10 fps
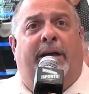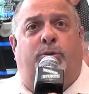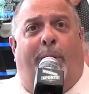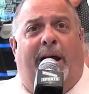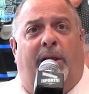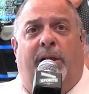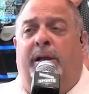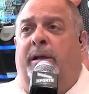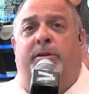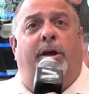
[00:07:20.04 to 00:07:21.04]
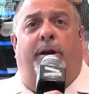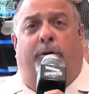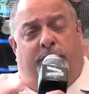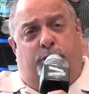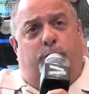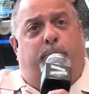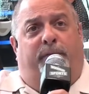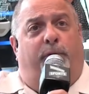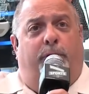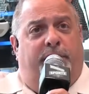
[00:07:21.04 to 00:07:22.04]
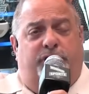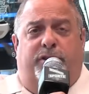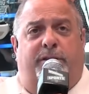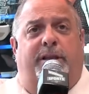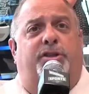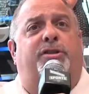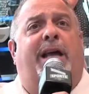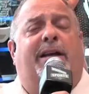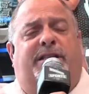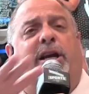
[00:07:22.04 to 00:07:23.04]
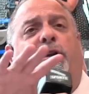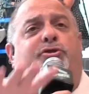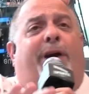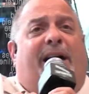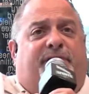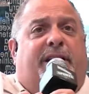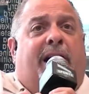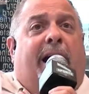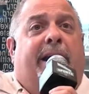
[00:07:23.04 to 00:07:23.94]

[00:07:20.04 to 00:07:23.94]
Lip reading: As well. No, this was before. That's the undrafted guy.